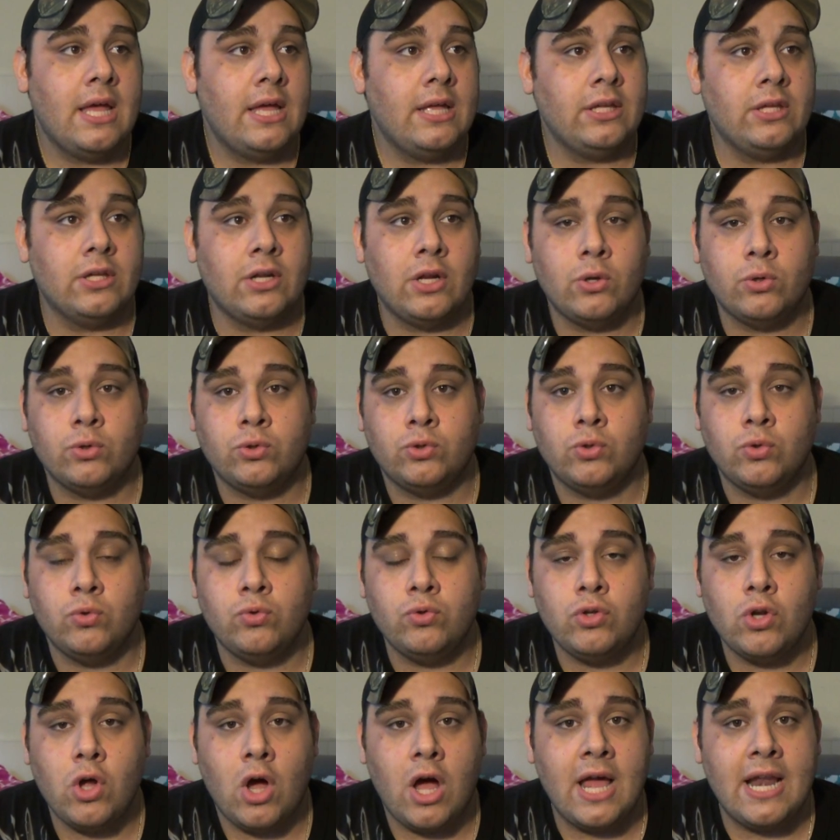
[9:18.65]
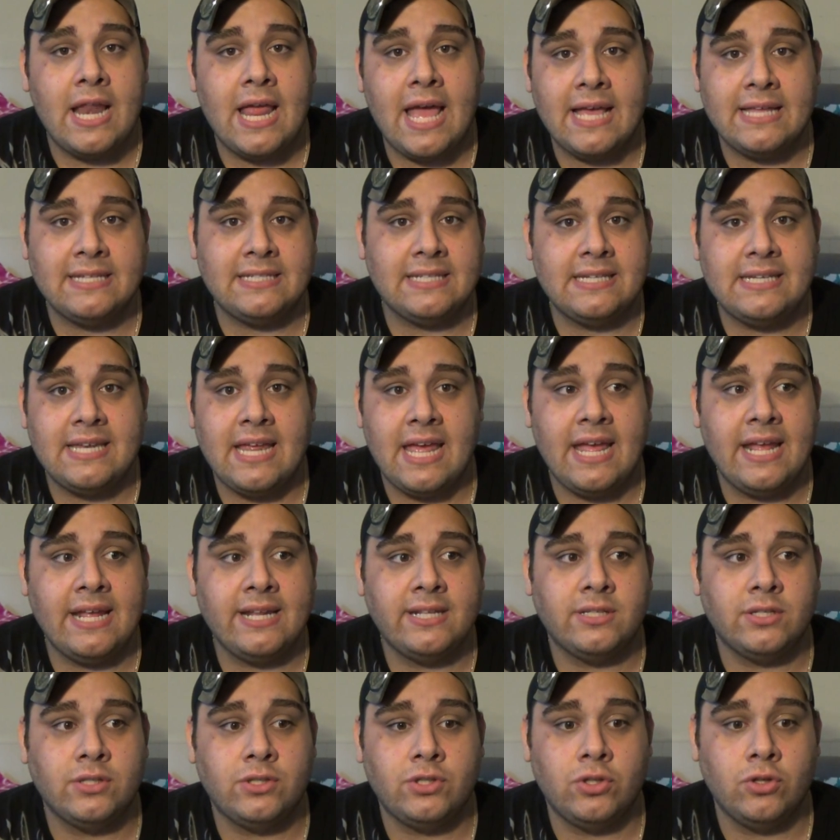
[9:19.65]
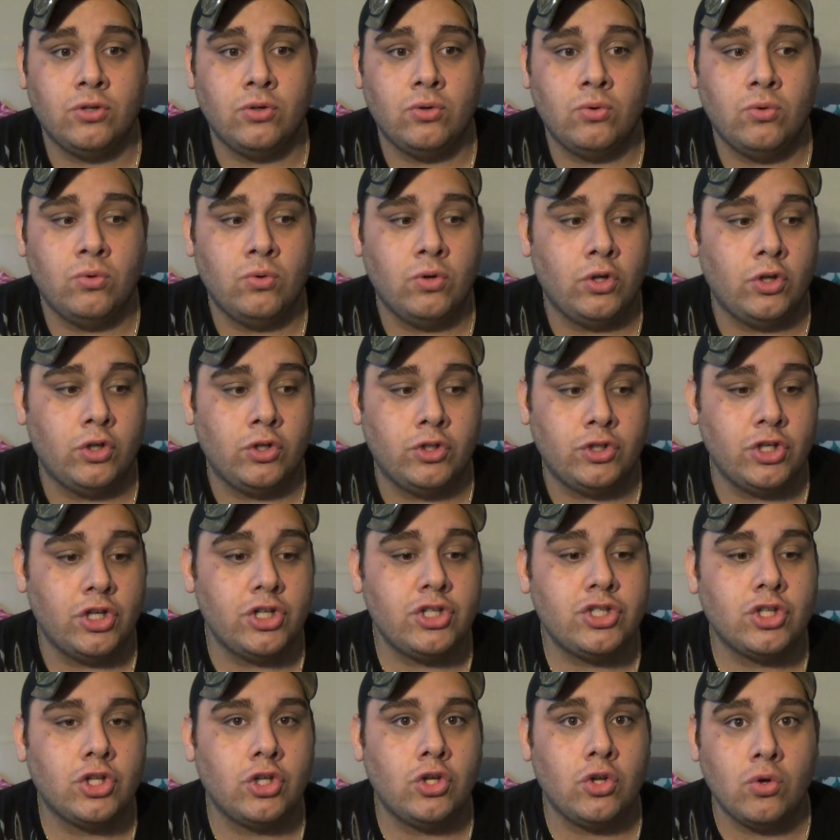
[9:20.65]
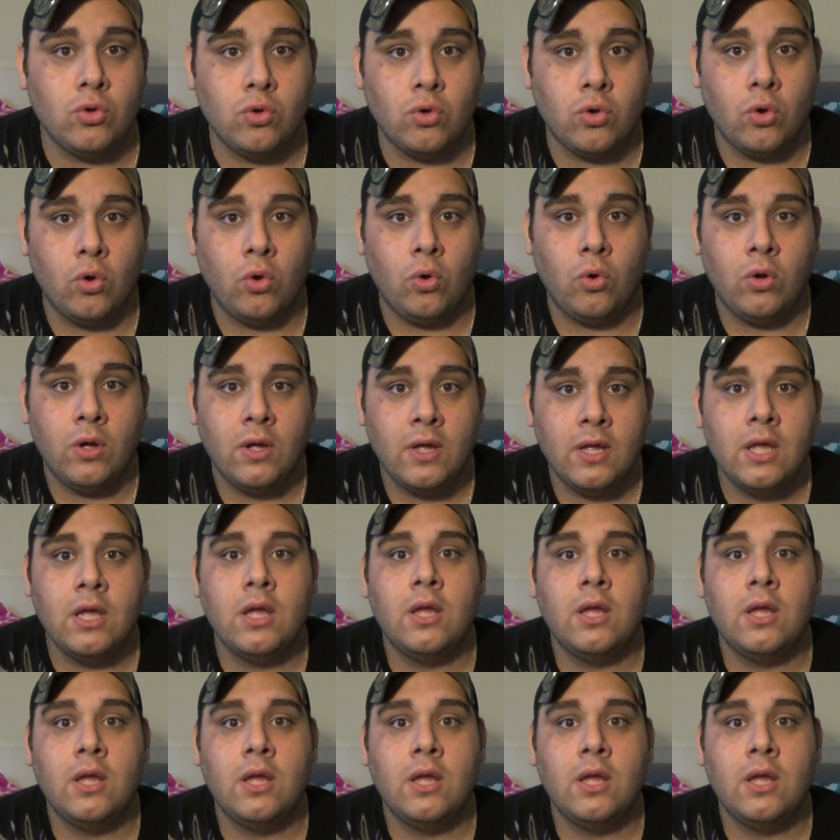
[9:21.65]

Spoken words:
Do not hesitate to just Google